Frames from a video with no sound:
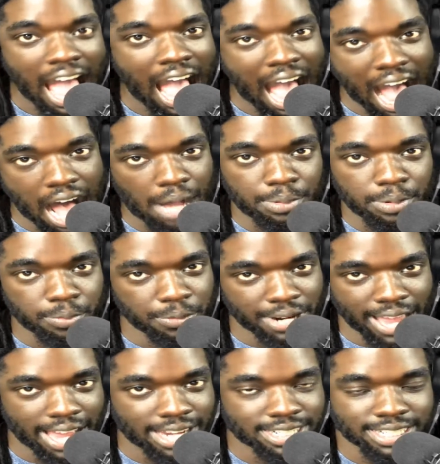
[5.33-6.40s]
album
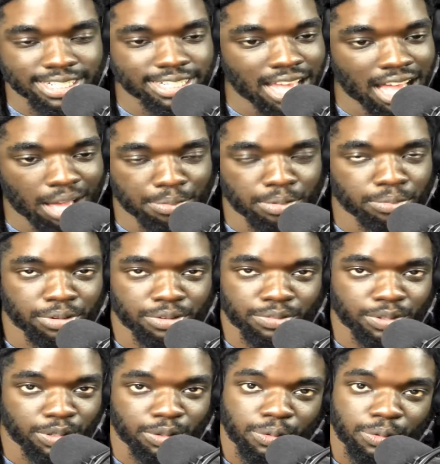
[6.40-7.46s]
reaction, album
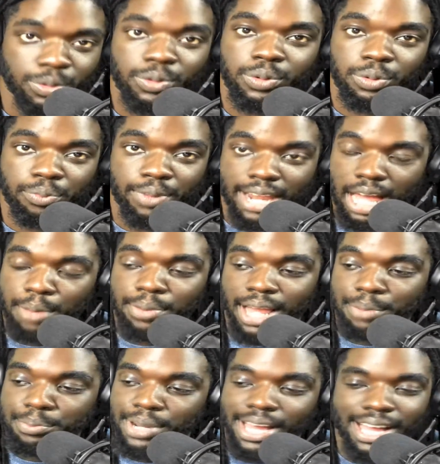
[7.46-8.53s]
review, blah blah
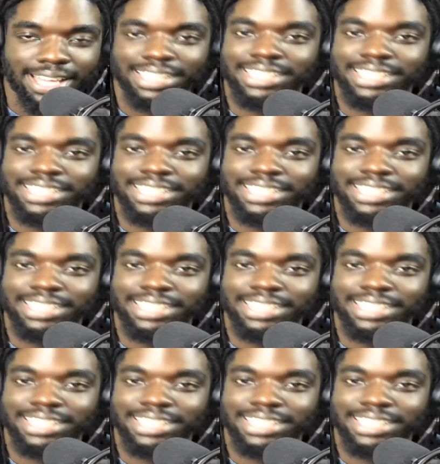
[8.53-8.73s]
blah.